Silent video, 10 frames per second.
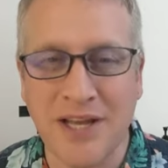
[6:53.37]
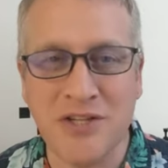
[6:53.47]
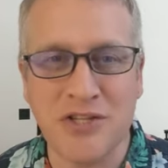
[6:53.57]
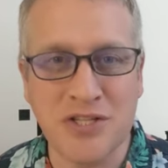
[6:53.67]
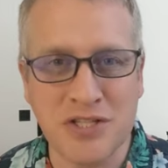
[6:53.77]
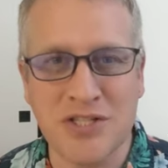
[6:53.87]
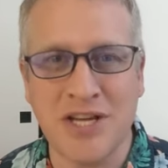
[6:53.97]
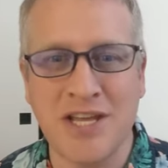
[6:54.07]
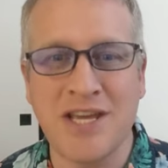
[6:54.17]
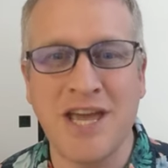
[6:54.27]
like Jesus
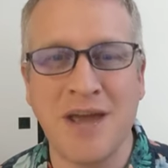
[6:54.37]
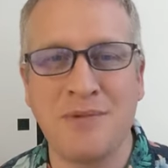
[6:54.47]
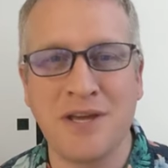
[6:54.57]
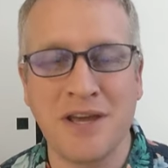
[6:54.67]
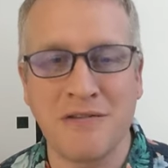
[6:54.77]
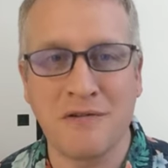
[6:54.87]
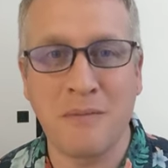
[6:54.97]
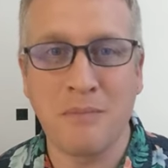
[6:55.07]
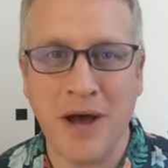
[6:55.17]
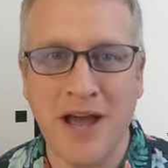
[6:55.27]
said he came to give
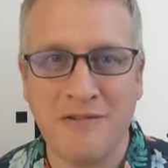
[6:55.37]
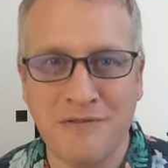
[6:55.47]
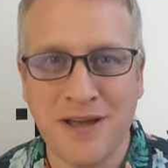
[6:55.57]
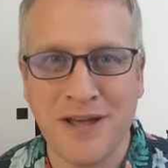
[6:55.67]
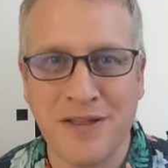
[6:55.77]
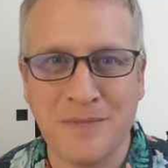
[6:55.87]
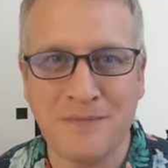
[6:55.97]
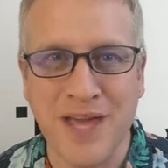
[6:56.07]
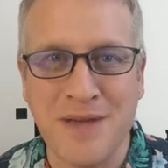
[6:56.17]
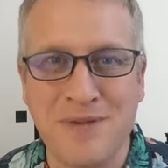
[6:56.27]
by faith.
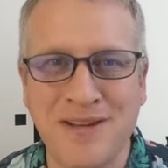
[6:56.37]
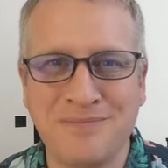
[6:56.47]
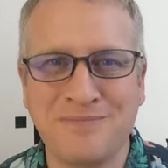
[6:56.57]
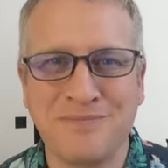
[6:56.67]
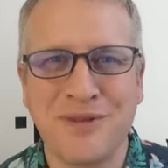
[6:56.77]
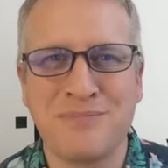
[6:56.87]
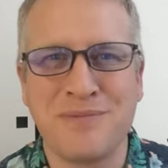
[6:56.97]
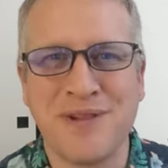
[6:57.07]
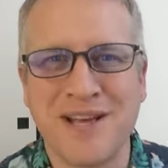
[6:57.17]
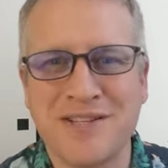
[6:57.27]
Amen.
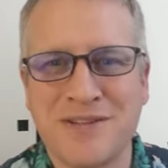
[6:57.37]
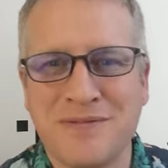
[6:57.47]
Be blessed.